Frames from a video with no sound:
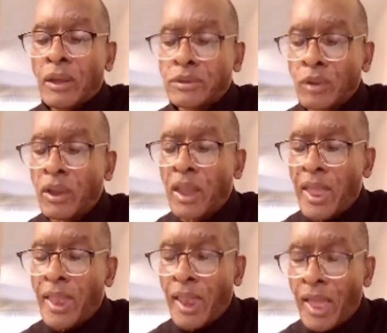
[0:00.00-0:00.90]
So he
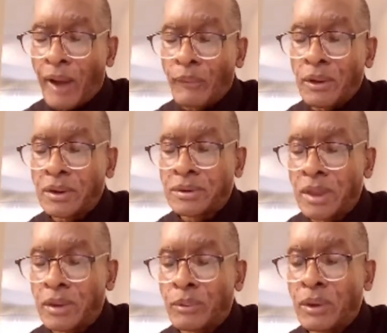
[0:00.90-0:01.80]
had 11, he sent
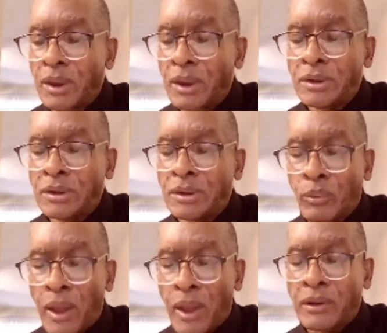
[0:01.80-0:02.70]
them each to
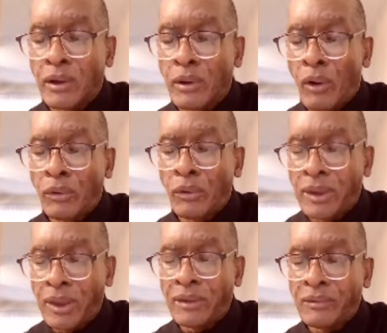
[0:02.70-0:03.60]
ready to go
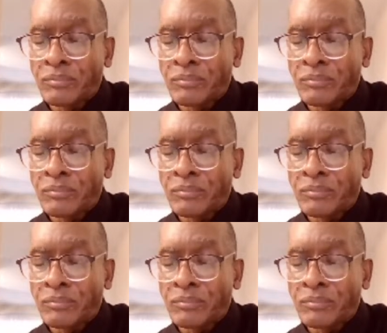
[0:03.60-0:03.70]
eat.